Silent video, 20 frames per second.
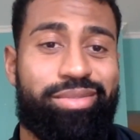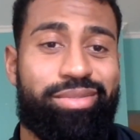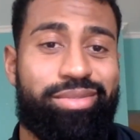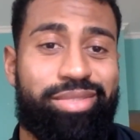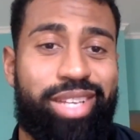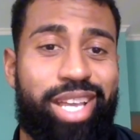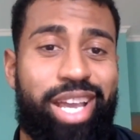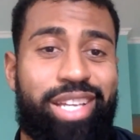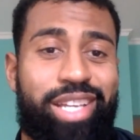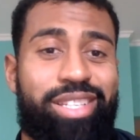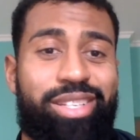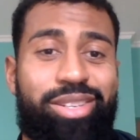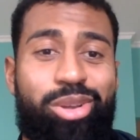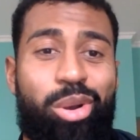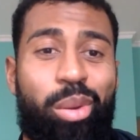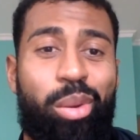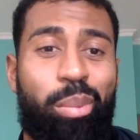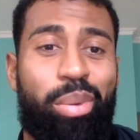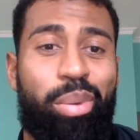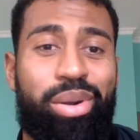get to know
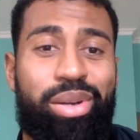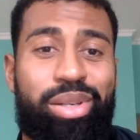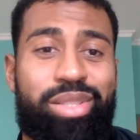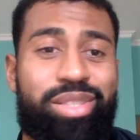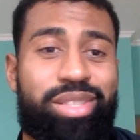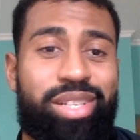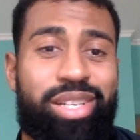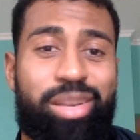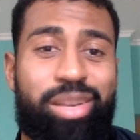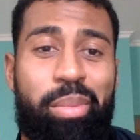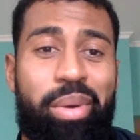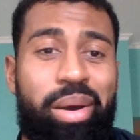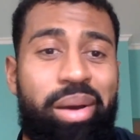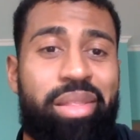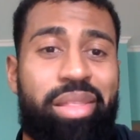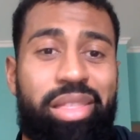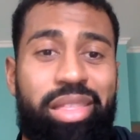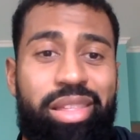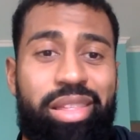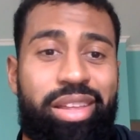a person in a month
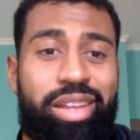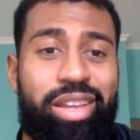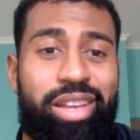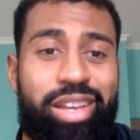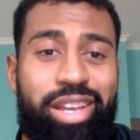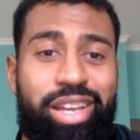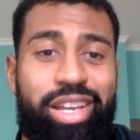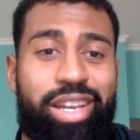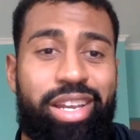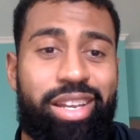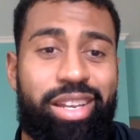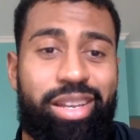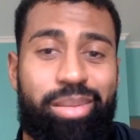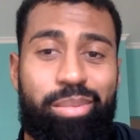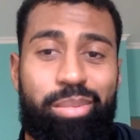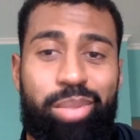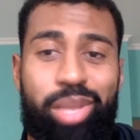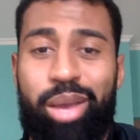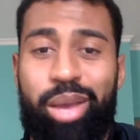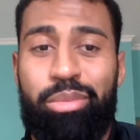and
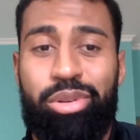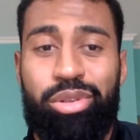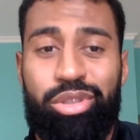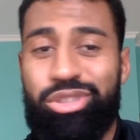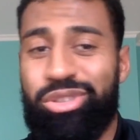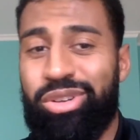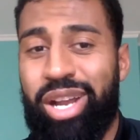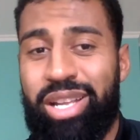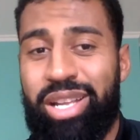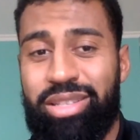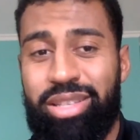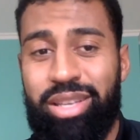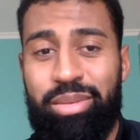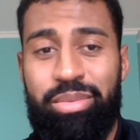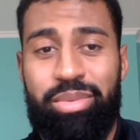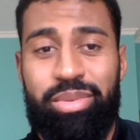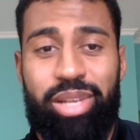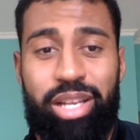be able to trust them.